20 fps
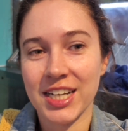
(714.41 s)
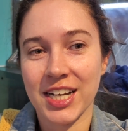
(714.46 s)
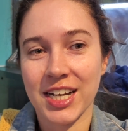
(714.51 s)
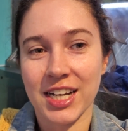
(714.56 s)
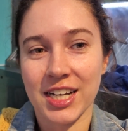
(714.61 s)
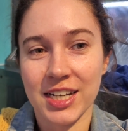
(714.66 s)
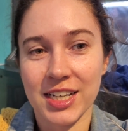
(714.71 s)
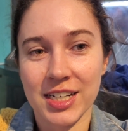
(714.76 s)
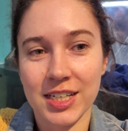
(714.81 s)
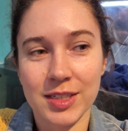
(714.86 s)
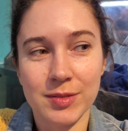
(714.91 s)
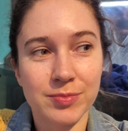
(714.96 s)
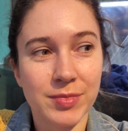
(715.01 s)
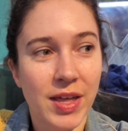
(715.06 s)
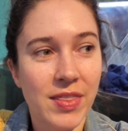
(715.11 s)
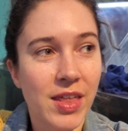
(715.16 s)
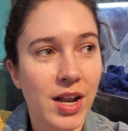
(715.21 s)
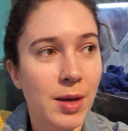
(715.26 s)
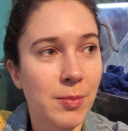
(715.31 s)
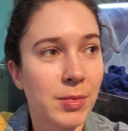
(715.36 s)
um,
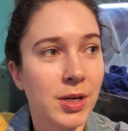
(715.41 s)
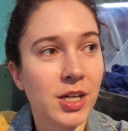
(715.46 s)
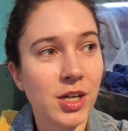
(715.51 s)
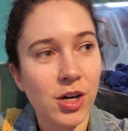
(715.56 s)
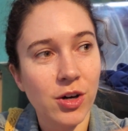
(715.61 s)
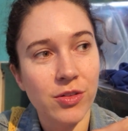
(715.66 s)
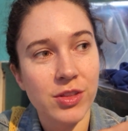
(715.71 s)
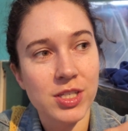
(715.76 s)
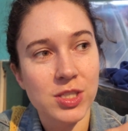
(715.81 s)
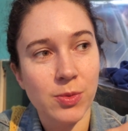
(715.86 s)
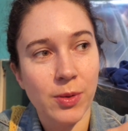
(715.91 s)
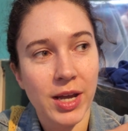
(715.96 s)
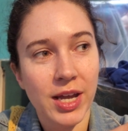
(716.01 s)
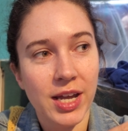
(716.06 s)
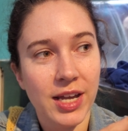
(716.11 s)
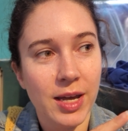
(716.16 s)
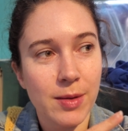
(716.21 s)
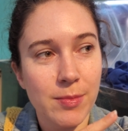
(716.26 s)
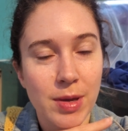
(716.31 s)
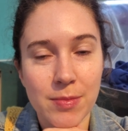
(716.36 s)
and then i'm gonna go this way
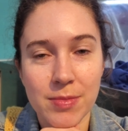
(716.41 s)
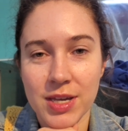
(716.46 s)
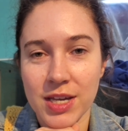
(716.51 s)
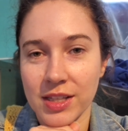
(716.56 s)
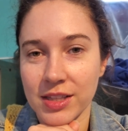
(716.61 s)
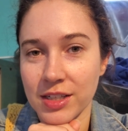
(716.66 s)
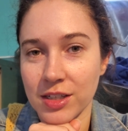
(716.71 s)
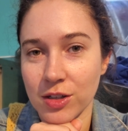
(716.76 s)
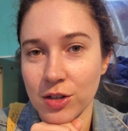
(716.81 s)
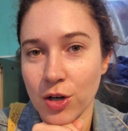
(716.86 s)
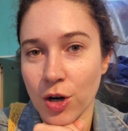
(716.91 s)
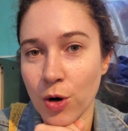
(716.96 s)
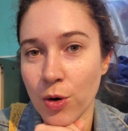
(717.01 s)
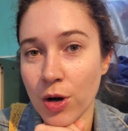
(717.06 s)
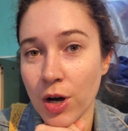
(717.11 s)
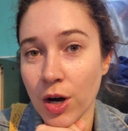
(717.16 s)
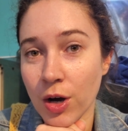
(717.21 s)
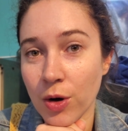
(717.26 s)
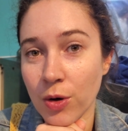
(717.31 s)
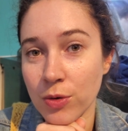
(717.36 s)
and get maybe a little
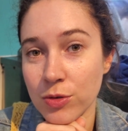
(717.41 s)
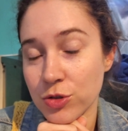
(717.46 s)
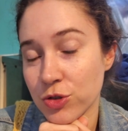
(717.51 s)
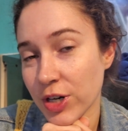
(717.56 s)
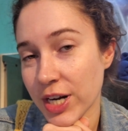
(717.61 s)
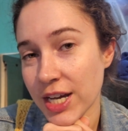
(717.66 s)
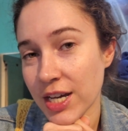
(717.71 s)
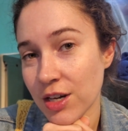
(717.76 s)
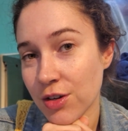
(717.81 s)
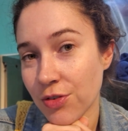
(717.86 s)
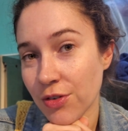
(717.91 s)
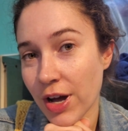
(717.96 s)
cocoa drink